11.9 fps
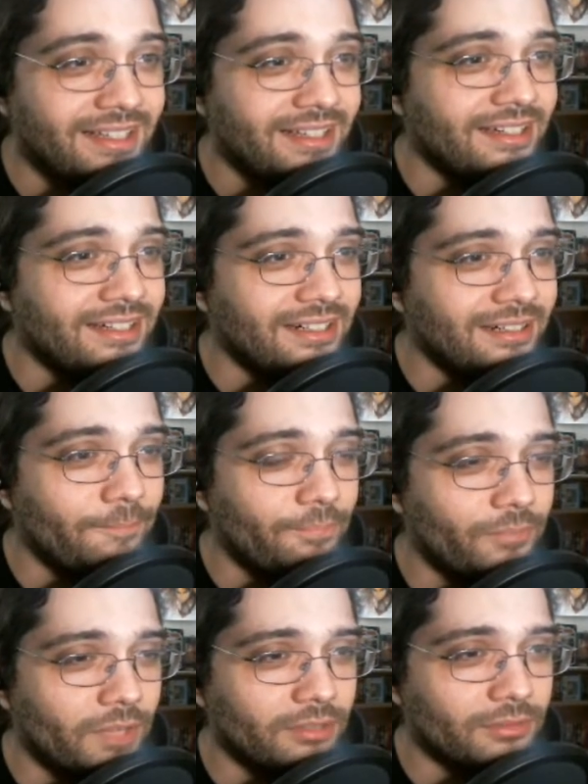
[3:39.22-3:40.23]

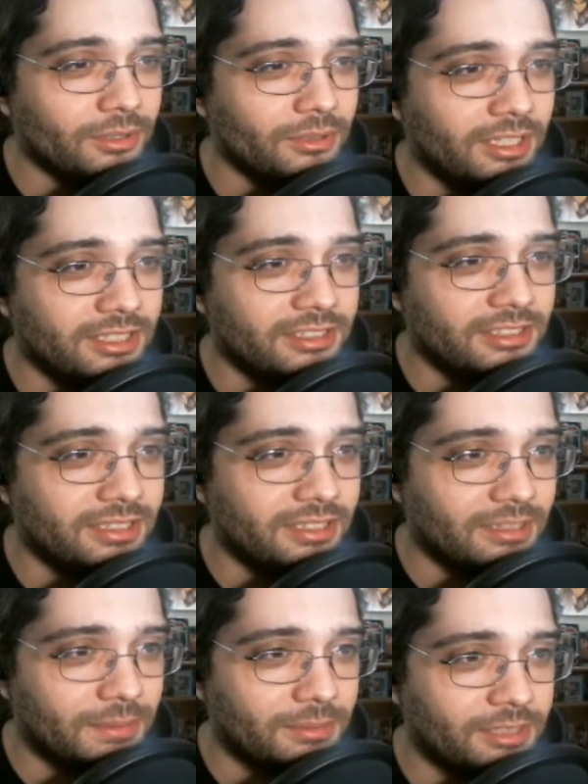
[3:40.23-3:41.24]
I really like seeing
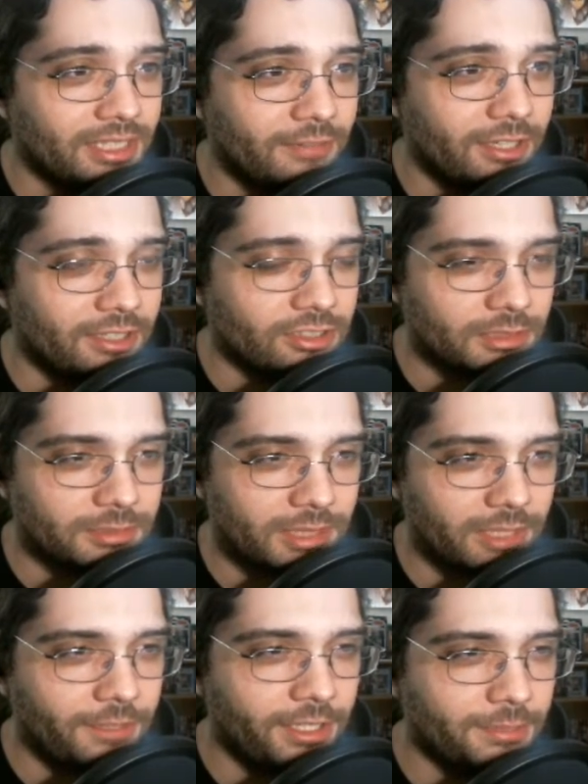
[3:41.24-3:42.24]
people take advantage of some of these
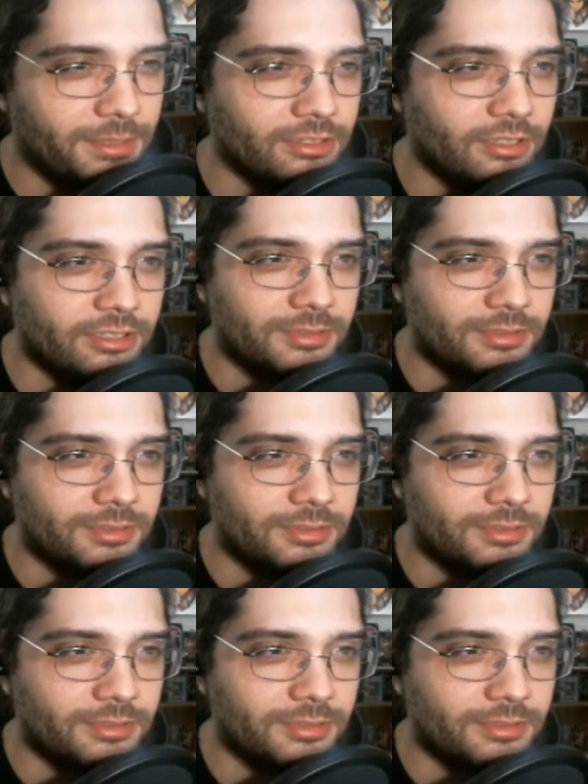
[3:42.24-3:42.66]
Mecha Phantom Beast cards,